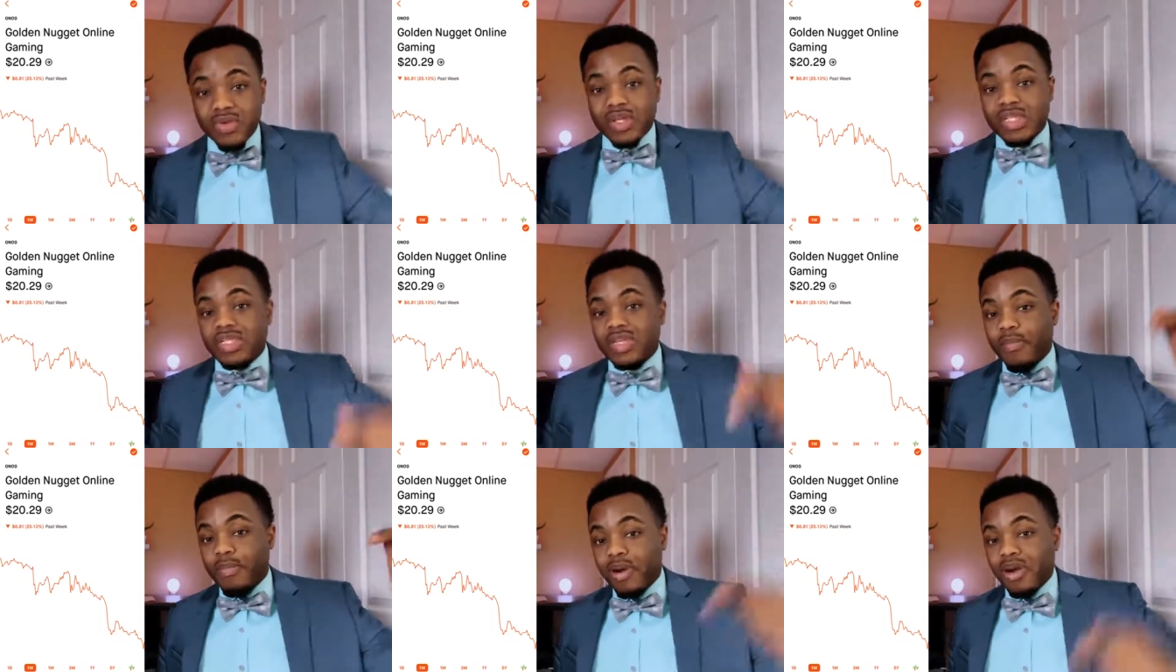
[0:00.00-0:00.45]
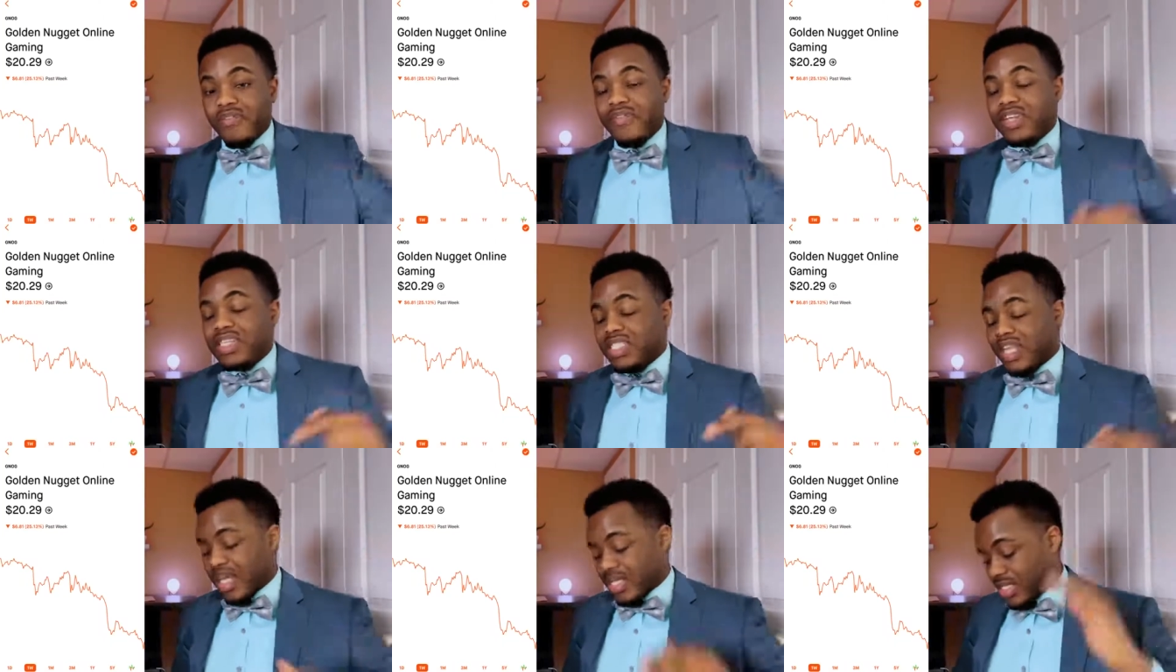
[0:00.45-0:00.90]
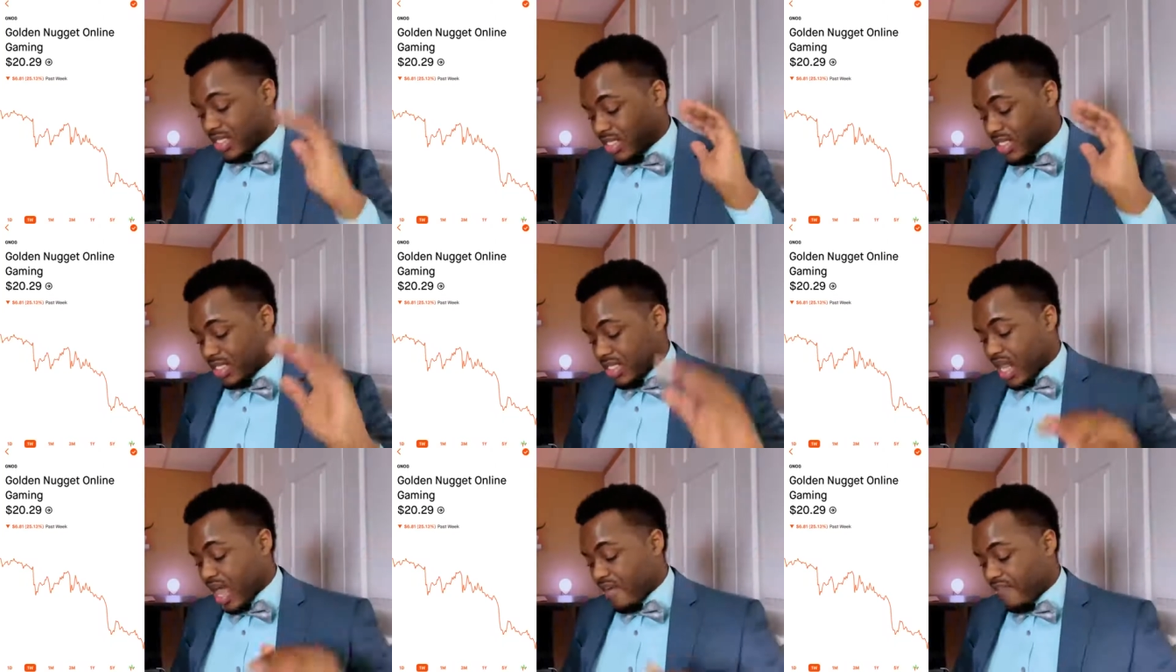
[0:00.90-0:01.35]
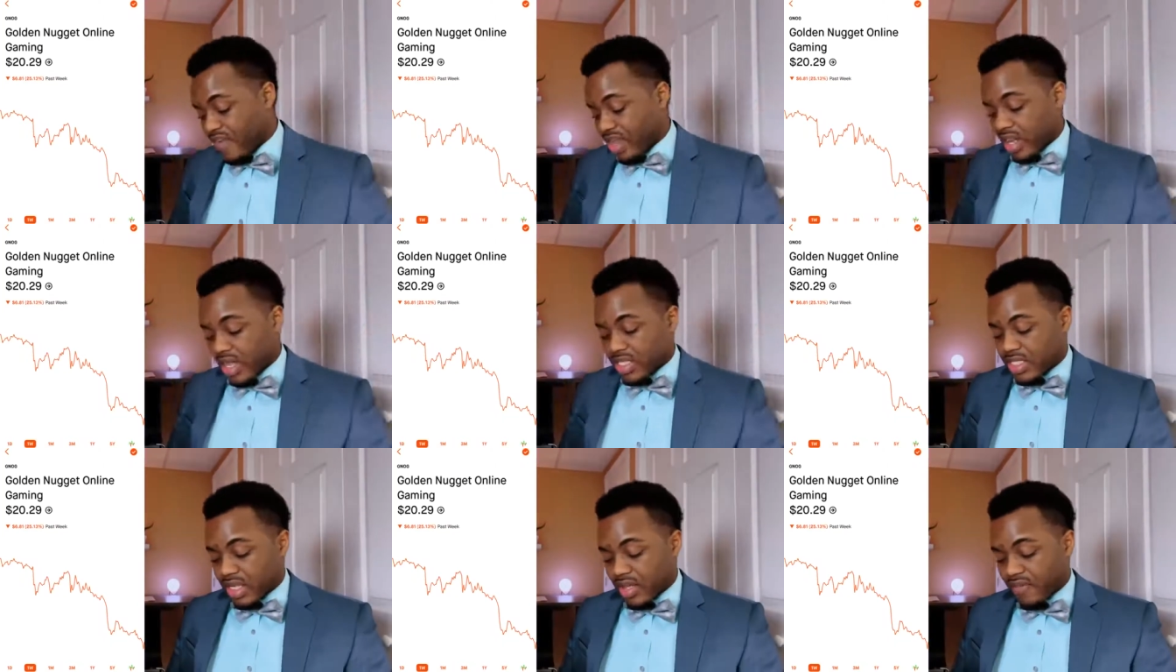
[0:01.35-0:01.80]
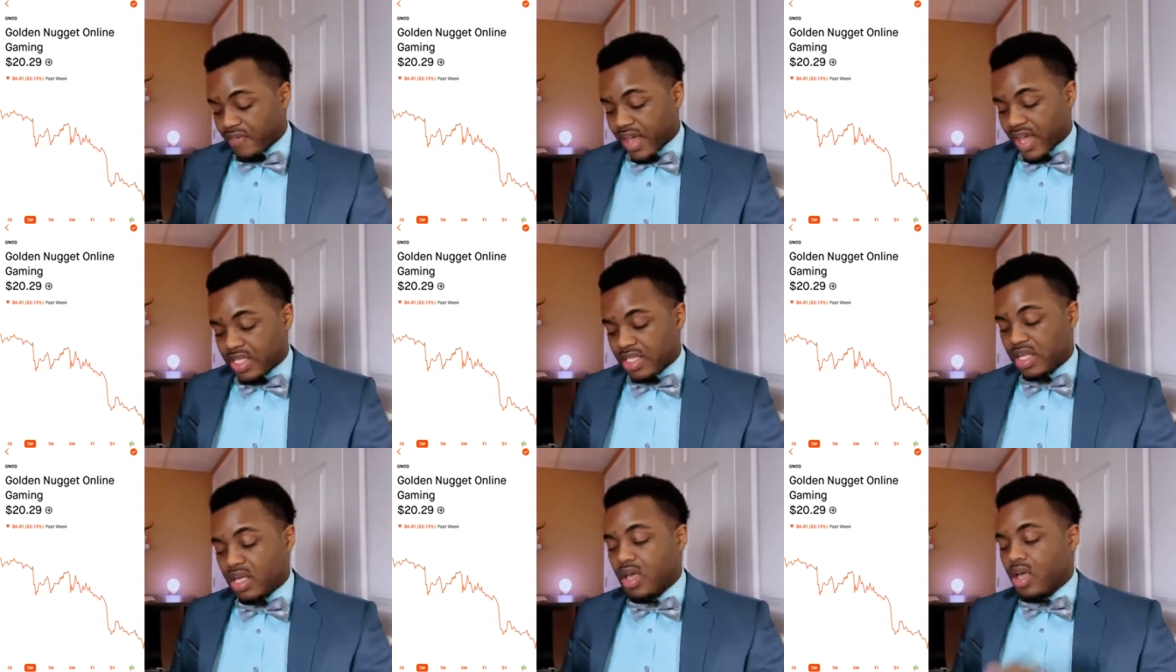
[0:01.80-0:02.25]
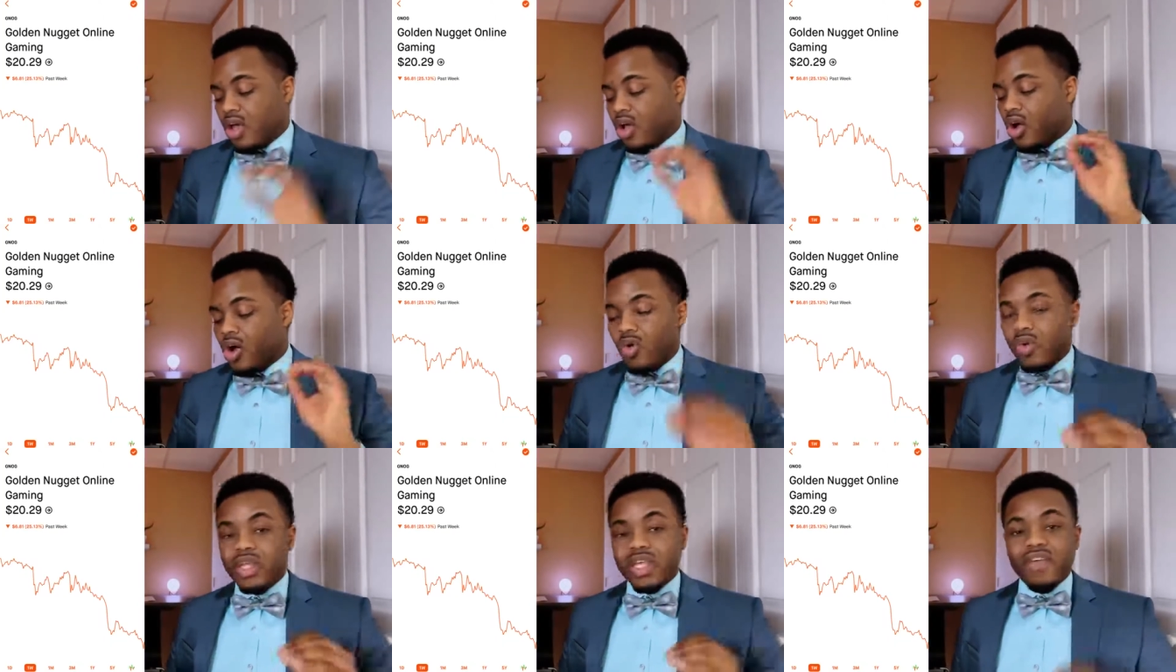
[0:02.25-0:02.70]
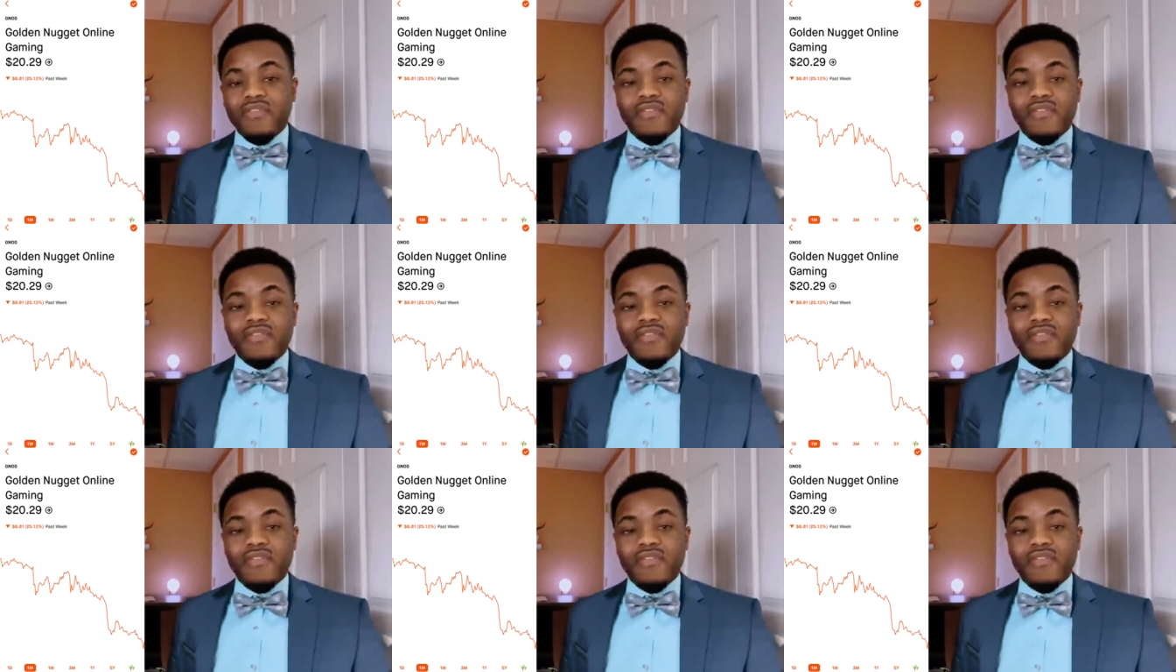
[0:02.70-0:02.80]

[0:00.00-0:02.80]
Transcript: This is a perfect chance, and this is not financial advice. Only